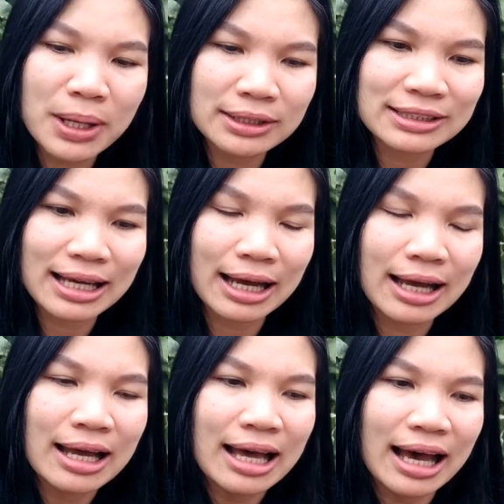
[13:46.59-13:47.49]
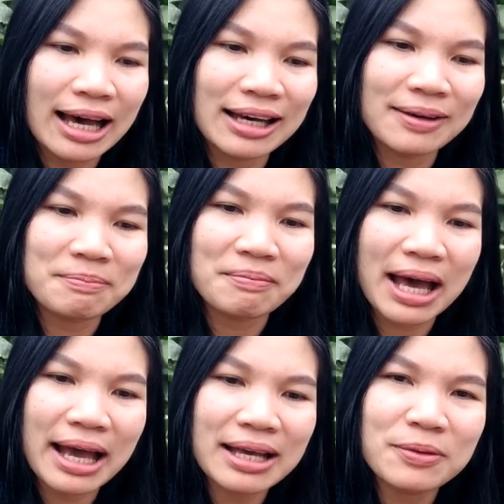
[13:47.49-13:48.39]
But
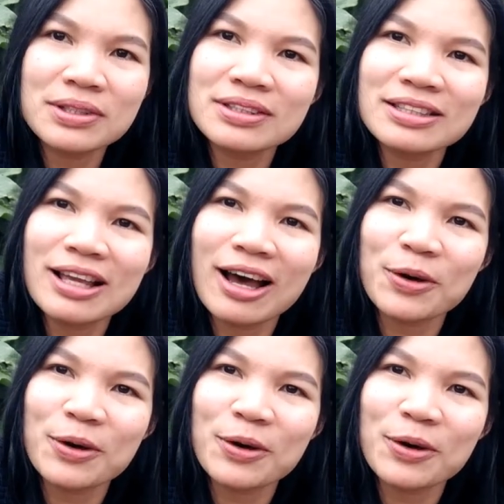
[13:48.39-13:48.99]
I will